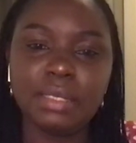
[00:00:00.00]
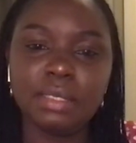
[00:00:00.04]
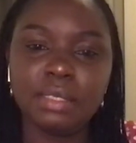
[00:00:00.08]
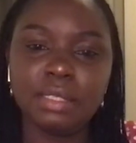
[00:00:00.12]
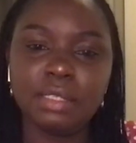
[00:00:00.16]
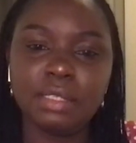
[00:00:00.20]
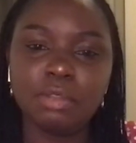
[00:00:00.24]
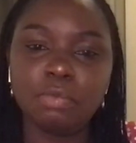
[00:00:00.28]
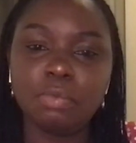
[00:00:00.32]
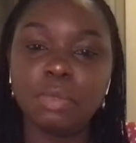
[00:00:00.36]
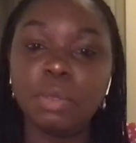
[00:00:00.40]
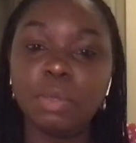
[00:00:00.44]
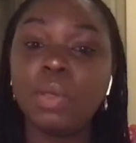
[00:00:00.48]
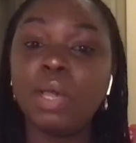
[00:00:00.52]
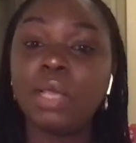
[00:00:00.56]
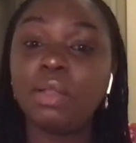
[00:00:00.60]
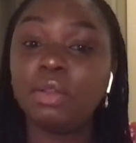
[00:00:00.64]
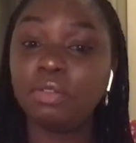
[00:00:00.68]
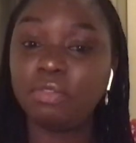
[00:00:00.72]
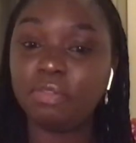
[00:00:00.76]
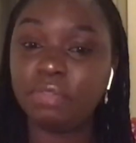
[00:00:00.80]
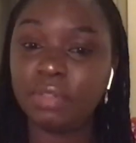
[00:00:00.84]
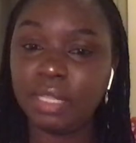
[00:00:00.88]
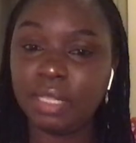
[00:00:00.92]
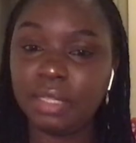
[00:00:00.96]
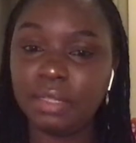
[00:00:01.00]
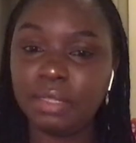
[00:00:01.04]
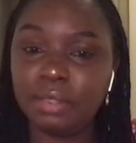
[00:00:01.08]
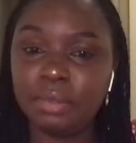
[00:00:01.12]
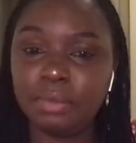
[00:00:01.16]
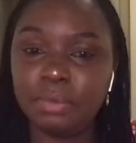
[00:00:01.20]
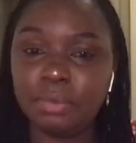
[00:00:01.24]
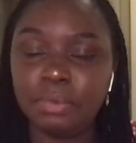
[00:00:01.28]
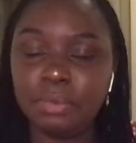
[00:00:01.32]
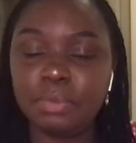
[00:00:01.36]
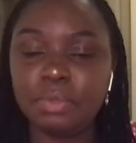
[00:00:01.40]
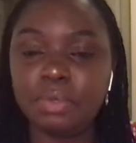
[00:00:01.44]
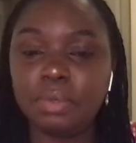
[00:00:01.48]
It could be one of the
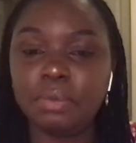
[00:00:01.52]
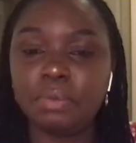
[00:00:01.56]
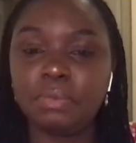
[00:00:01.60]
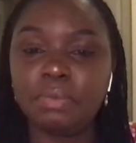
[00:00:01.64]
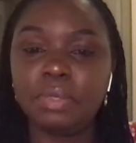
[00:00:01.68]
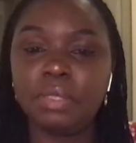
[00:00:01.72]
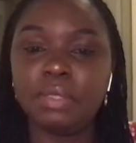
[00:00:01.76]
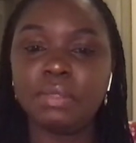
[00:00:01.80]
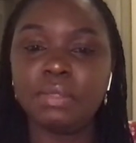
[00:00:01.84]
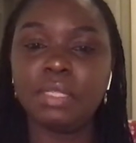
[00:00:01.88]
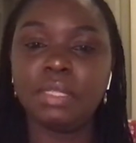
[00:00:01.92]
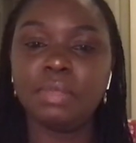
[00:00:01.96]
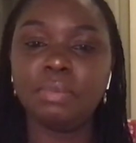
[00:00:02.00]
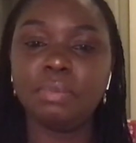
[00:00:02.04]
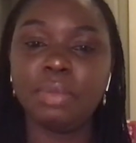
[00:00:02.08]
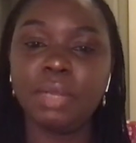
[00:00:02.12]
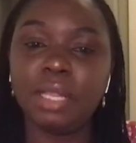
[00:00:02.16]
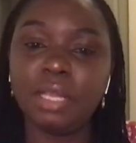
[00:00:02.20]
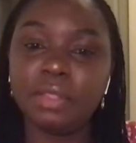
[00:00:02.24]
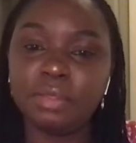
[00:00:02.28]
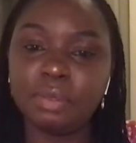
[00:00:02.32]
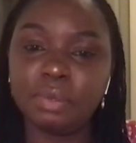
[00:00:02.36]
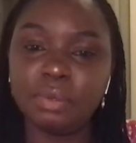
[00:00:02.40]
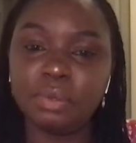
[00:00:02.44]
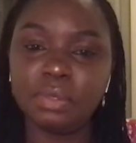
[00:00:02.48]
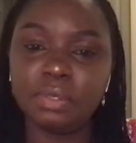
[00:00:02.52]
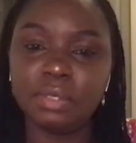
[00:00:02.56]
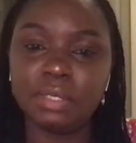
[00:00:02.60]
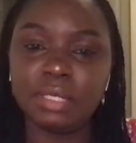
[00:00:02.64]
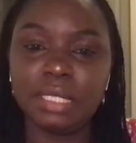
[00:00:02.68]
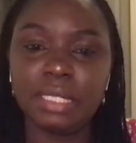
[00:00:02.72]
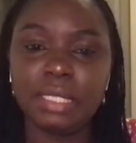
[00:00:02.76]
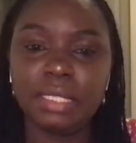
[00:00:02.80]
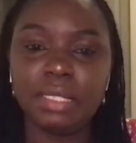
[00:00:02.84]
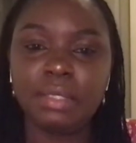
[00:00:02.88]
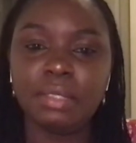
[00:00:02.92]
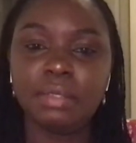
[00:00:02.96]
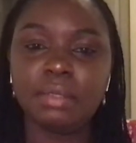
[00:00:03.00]
breakthroughs
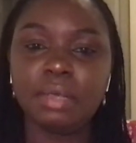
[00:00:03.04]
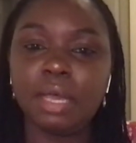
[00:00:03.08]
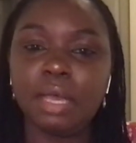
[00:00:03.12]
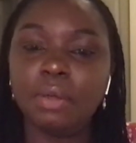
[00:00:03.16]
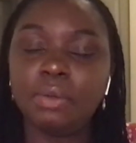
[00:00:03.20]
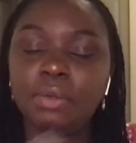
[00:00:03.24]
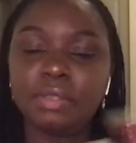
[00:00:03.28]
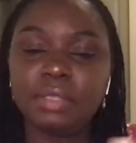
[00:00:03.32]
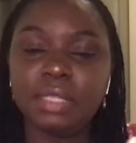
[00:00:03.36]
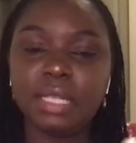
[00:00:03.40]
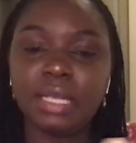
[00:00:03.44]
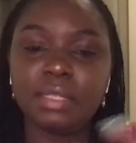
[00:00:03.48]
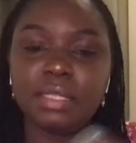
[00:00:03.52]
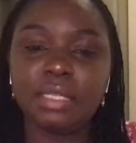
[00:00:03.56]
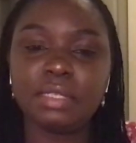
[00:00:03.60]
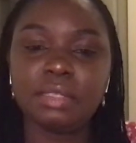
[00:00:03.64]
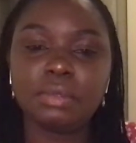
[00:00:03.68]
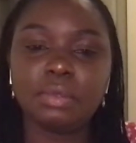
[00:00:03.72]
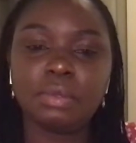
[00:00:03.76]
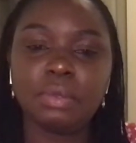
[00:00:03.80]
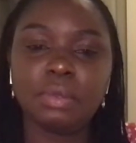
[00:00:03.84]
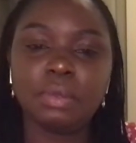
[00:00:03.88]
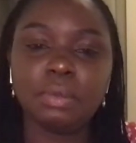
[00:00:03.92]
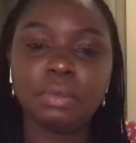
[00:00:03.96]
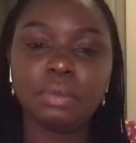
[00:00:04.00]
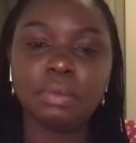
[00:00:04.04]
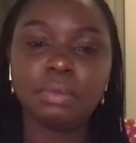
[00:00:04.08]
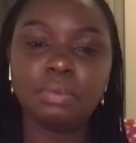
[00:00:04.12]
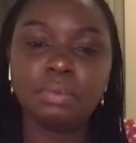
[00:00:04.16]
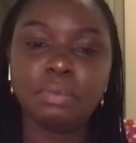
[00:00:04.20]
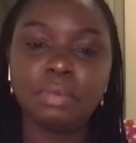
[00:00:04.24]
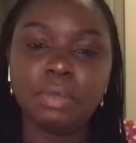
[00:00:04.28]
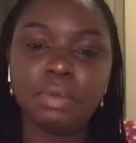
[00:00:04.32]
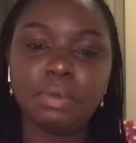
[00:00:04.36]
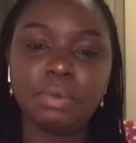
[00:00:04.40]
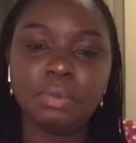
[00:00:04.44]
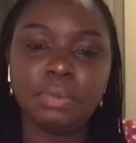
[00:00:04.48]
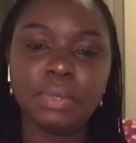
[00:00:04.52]
out there that
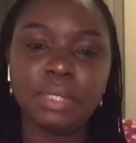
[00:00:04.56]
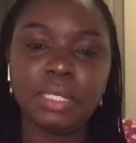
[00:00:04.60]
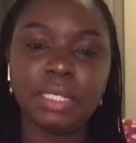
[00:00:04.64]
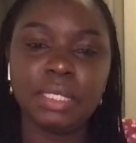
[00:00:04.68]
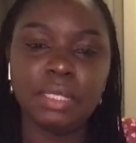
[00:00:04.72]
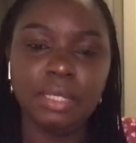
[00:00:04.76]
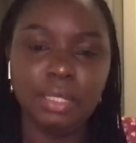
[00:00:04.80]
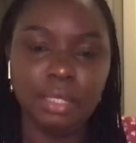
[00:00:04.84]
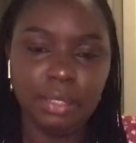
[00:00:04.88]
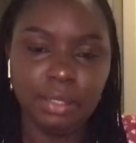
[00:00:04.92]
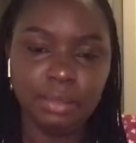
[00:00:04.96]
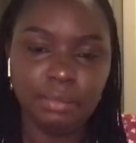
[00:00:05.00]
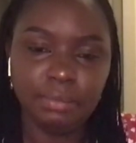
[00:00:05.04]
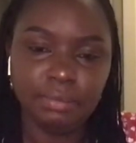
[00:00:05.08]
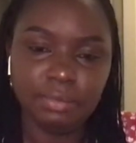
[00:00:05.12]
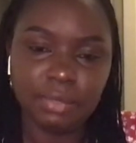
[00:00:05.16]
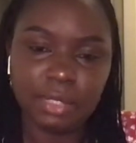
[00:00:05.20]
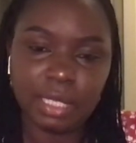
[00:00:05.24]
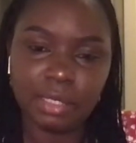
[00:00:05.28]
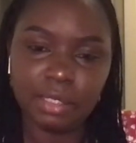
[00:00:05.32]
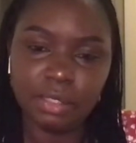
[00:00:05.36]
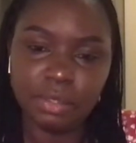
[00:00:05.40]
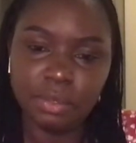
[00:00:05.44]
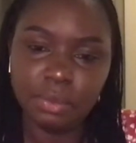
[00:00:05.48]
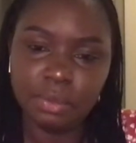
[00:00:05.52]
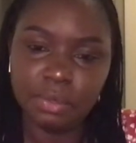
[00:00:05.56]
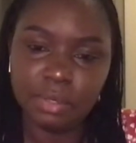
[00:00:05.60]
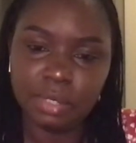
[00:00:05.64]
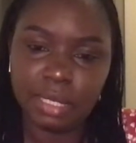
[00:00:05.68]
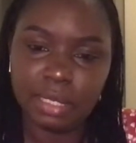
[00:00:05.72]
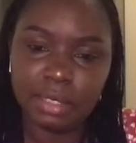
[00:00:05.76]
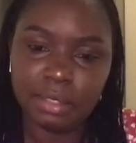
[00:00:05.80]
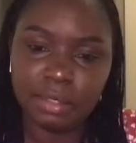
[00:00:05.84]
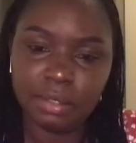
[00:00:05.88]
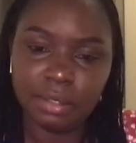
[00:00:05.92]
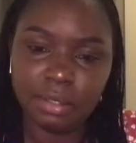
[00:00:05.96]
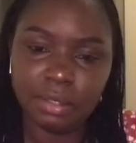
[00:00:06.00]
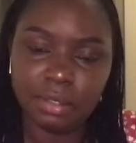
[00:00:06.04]
we can use,
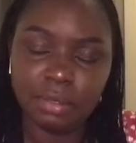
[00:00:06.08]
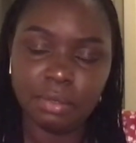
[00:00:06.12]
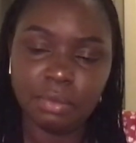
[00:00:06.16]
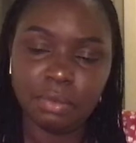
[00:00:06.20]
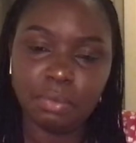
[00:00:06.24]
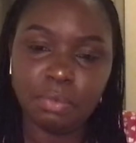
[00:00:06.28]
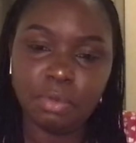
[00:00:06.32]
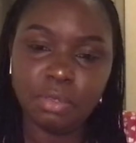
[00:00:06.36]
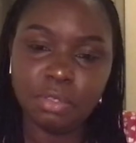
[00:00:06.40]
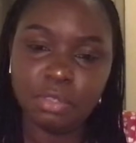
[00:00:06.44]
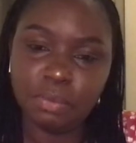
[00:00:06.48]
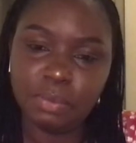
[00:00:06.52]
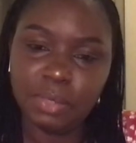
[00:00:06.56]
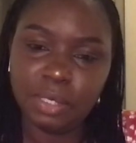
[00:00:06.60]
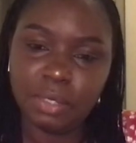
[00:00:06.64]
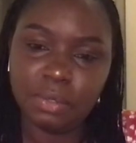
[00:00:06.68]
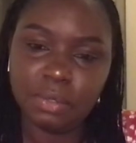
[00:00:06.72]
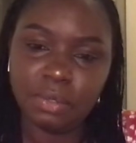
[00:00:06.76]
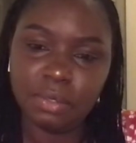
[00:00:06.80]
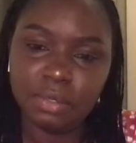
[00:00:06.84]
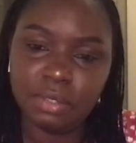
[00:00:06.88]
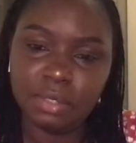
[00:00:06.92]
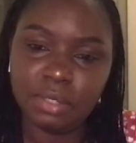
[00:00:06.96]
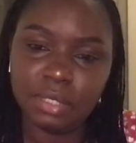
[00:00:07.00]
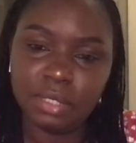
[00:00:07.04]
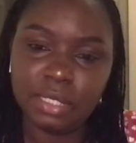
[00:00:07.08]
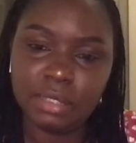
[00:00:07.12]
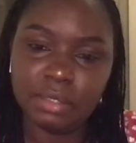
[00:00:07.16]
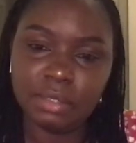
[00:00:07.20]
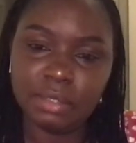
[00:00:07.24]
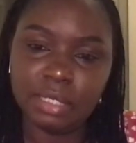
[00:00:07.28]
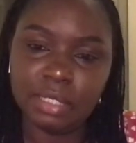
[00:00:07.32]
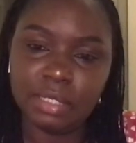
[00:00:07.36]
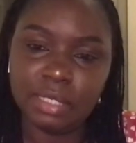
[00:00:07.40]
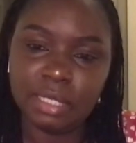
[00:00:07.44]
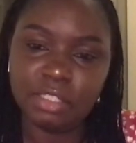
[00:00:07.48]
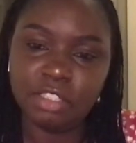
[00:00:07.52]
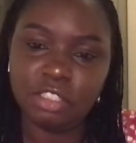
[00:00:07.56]
and also because it
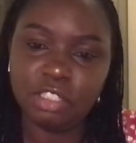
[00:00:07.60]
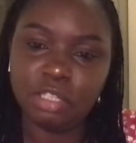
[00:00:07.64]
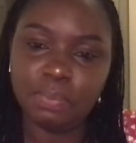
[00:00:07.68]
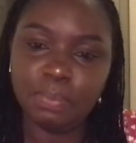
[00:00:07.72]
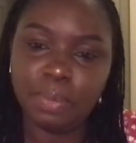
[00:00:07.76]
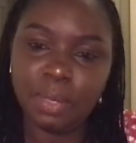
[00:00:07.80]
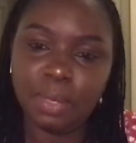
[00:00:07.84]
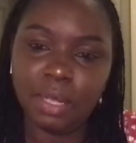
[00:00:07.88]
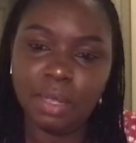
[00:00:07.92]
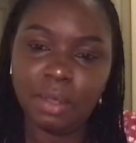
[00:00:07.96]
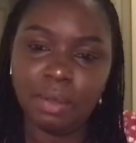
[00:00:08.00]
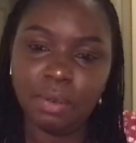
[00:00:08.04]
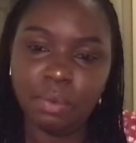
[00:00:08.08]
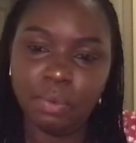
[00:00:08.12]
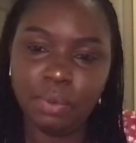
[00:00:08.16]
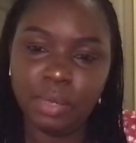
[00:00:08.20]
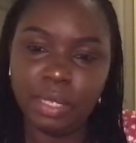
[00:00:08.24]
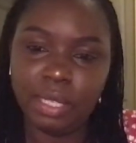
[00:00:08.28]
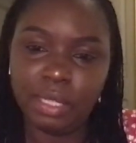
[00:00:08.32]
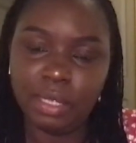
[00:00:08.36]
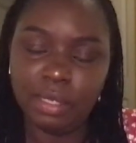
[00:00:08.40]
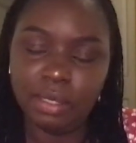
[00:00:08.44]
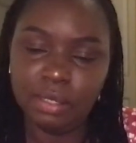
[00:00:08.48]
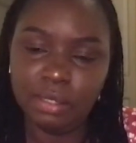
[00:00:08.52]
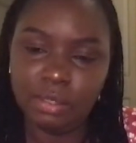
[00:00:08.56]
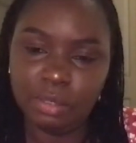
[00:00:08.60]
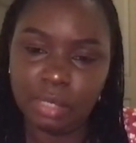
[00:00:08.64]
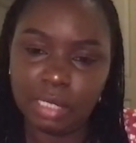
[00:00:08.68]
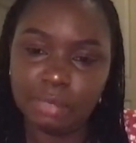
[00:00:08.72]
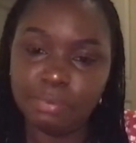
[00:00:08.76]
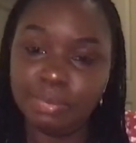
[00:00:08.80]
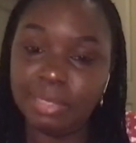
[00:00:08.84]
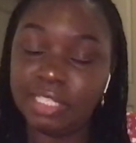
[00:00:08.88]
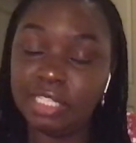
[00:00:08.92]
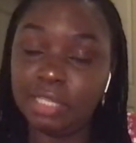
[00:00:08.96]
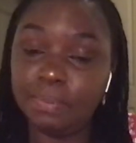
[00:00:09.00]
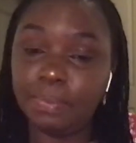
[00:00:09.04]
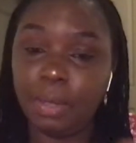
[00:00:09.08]
is a cheaper way, it can
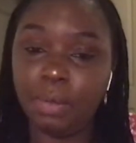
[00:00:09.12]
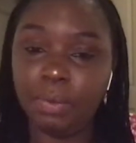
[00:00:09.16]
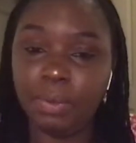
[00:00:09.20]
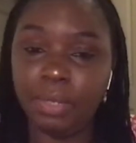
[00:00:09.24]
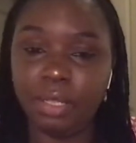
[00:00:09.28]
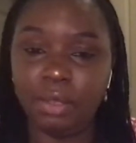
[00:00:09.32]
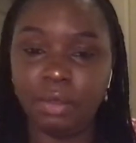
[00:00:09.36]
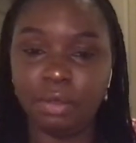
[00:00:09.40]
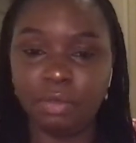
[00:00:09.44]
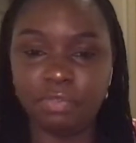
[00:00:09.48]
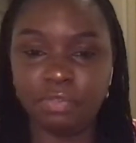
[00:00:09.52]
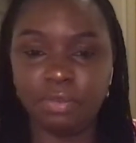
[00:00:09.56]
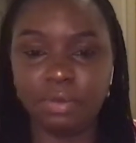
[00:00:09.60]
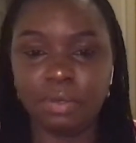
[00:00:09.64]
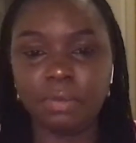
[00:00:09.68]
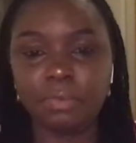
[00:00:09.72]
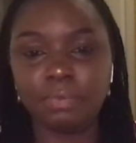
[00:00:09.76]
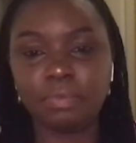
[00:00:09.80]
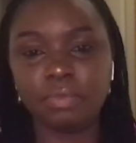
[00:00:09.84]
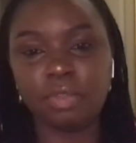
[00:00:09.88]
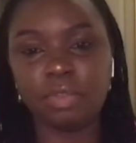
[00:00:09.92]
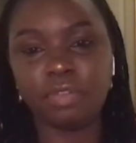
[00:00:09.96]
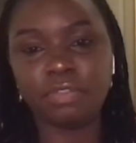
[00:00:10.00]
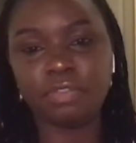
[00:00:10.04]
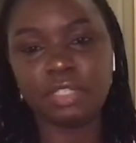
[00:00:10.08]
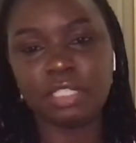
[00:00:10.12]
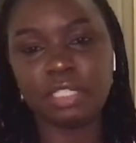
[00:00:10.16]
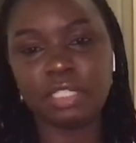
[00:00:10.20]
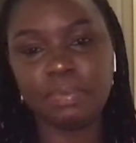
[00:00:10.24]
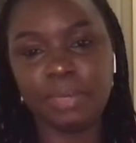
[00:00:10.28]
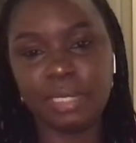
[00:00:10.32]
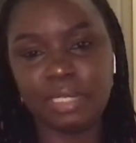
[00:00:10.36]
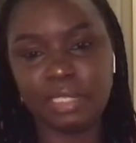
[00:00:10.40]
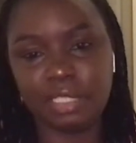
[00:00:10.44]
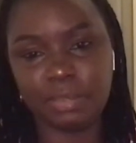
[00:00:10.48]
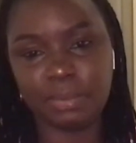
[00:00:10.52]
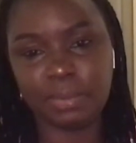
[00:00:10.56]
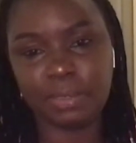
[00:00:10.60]
be a cheaper way of
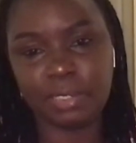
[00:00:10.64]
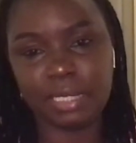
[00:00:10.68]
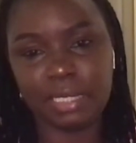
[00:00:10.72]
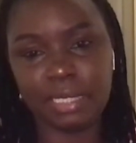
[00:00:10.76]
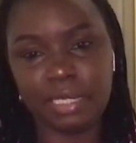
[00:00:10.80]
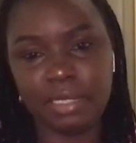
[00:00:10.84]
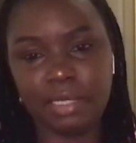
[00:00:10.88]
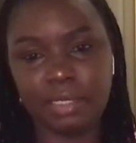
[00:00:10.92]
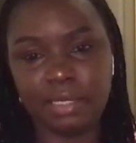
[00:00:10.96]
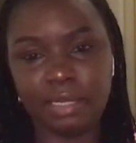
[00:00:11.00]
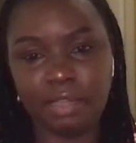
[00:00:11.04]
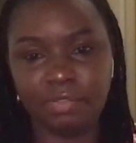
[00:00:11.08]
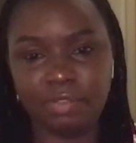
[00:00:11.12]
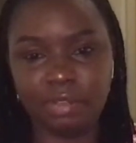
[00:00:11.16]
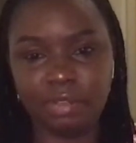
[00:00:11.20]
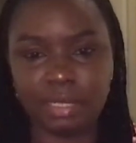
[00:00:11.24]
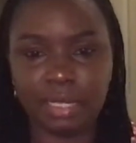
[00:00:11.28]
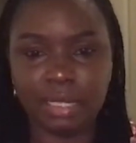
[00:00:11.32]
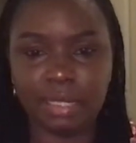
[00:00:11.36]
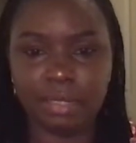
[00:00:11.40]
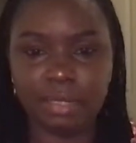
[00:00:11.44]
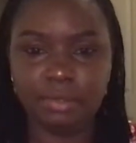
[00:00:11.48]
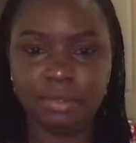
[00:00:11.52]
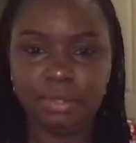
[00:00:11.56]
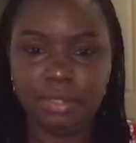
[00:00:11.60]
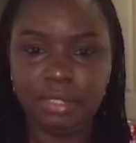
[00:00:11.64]
treatment, especially in Africa,